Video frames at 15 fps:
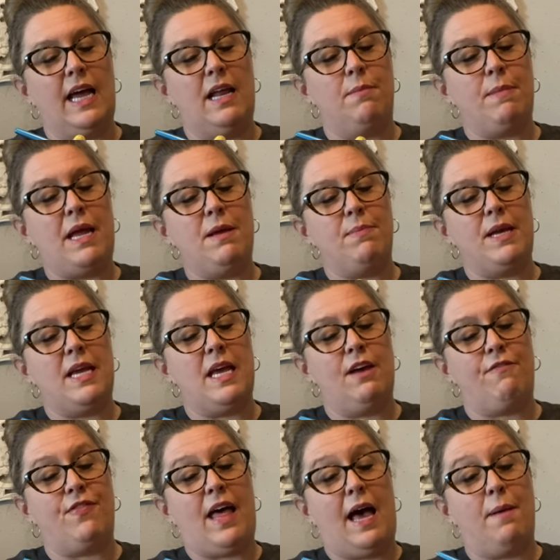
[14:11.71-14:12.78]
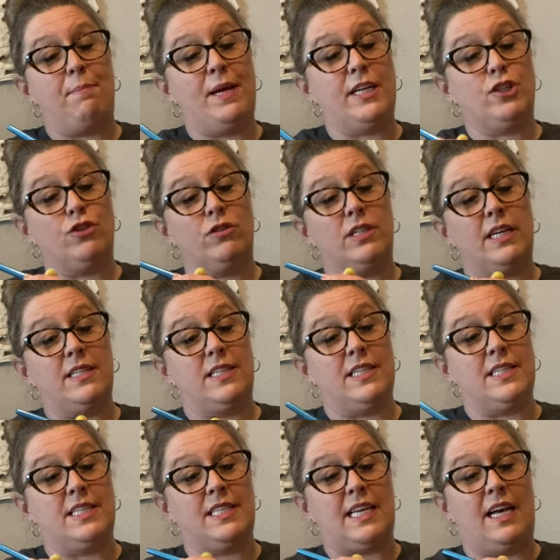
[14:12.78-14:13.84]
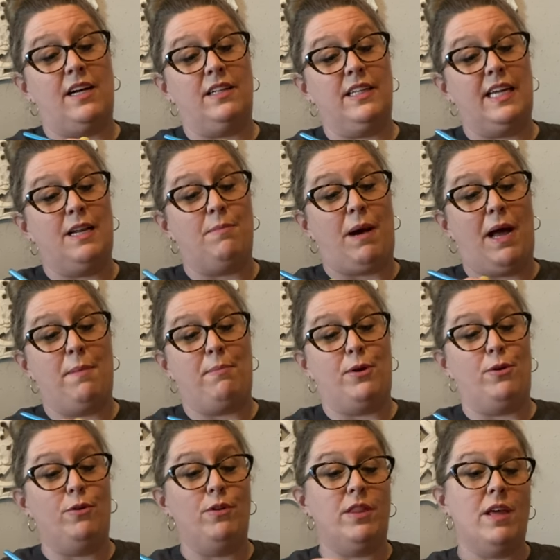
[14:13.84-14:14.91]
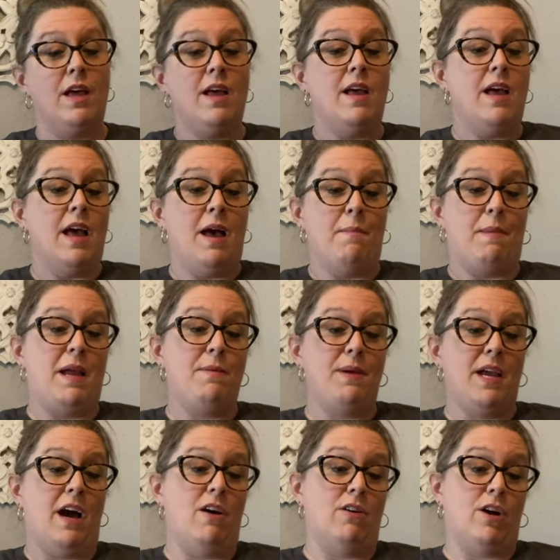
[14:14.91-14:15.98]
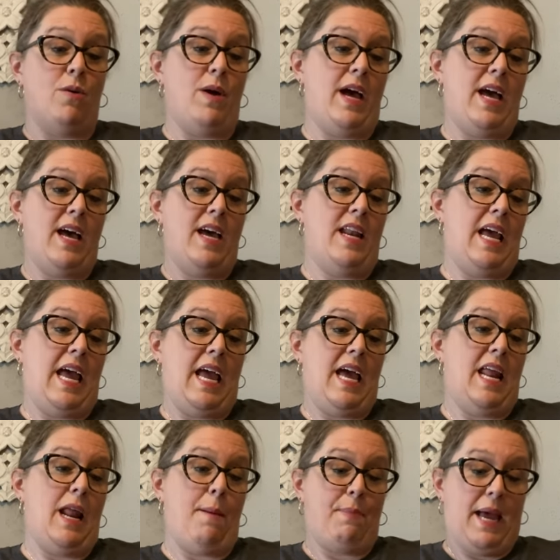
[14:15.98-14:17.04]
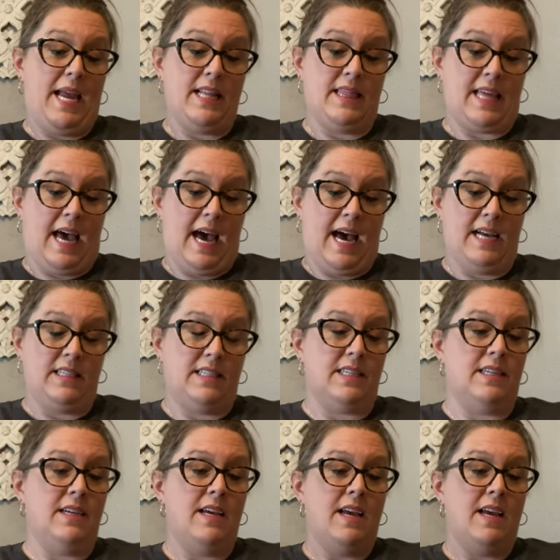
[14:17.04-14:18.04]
And maybe if that picture doesn't sell in my booth, maybe I'll go ahead and paint that